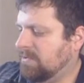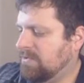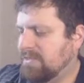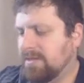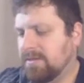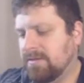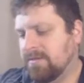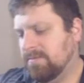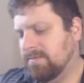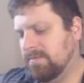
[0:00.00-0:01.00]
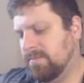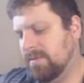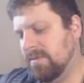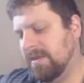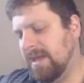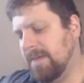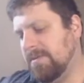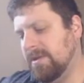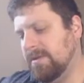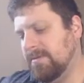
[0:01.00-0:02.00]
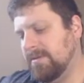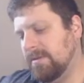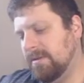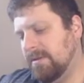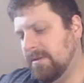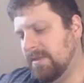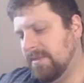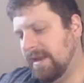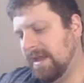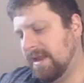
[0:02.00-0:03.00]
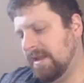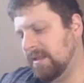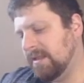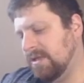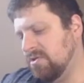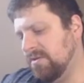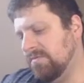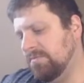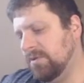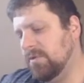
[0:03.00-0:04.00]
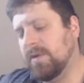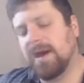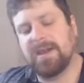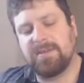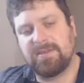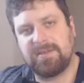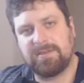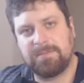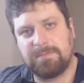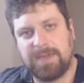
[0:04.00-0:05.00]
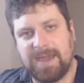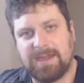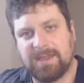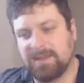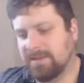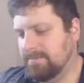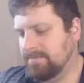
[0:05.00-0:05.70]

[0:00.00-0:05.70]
sink to the cabinet that had a Legend of Blue Eyes pack in it.